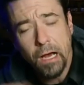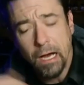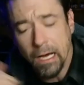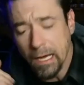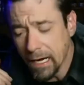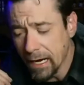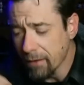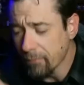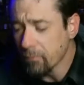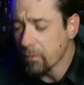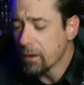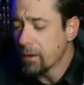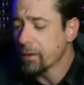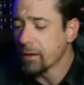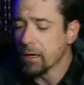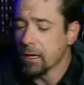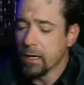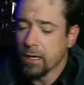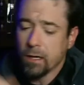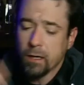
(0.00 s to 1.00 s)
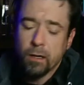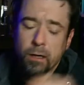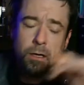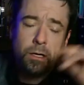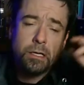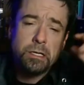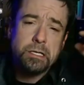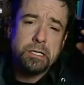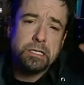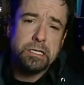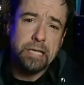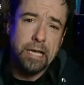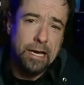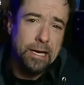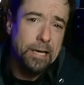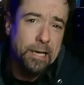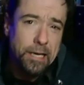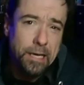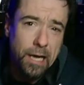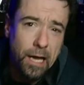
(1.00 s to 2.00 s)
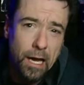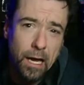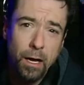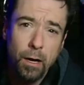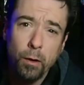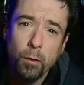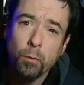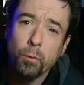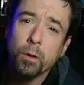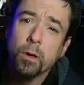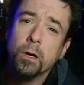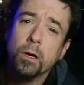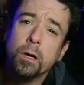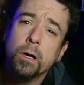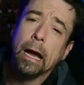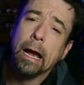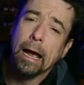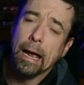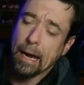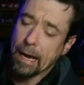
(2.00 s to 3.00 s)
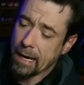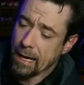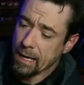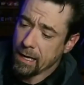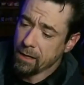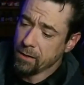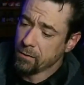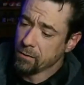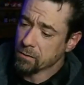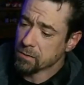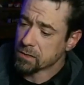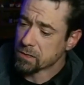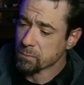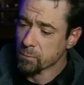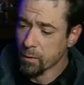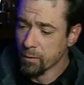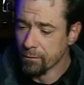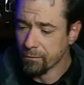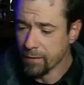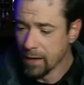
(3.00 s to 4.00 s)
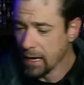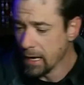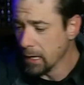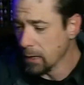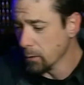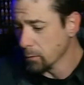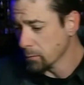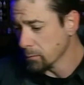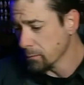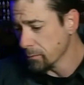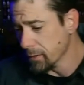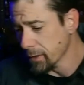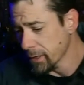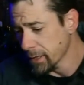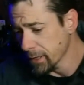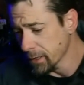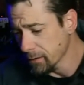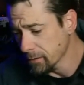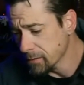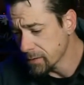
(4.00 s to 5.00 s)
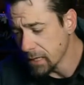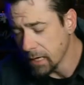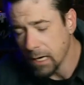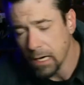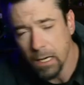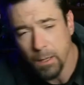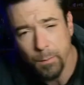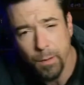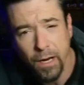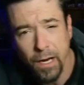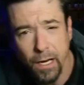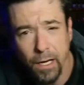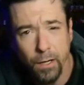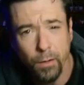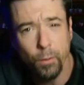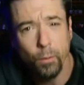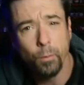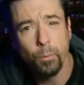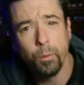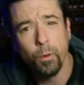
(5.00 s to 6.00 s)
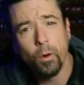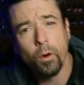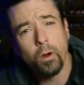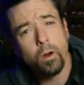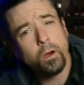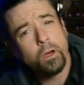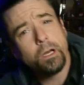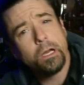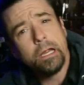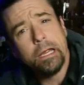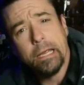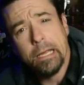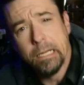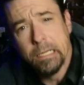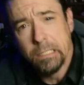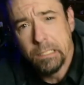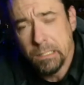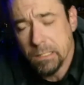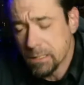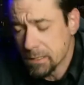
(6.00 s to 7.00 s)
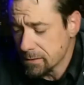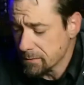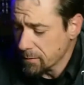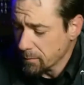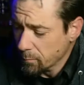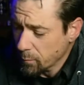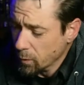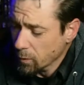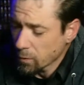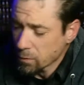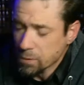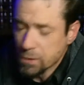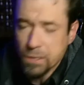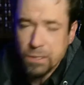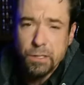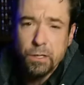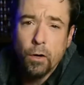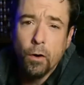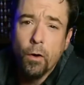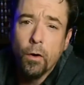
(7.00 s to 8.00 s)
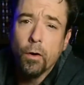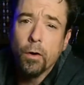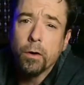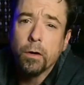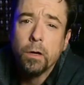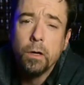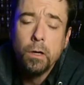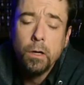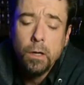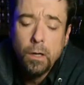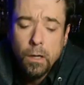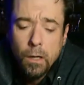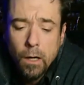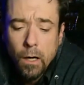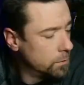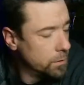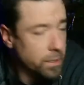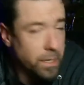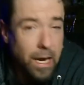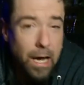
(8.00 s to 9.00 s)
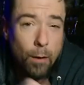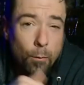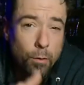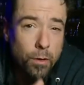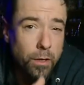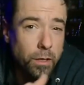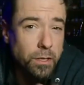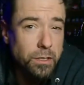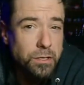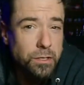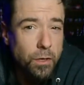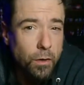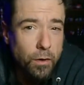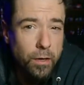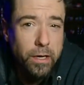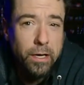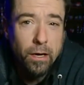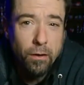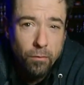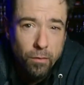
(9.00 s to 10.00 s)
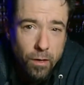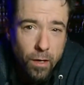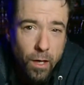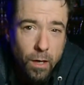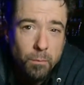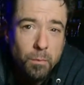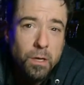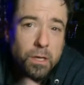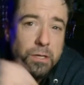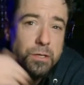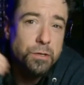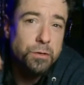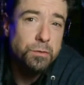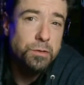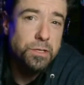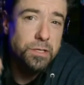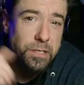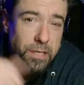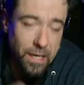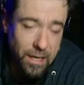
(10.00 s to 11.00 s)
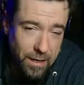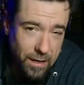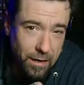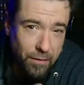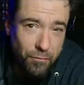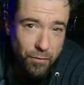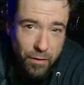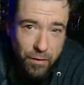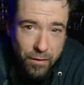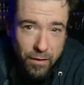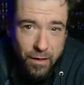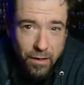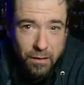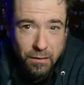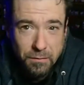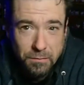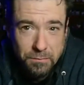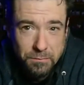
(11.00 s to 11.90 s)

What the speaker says: got everything sanded down and smoothed out. The top handle part is, the bulge is gone. Now we're going to start gearing up to stain everything.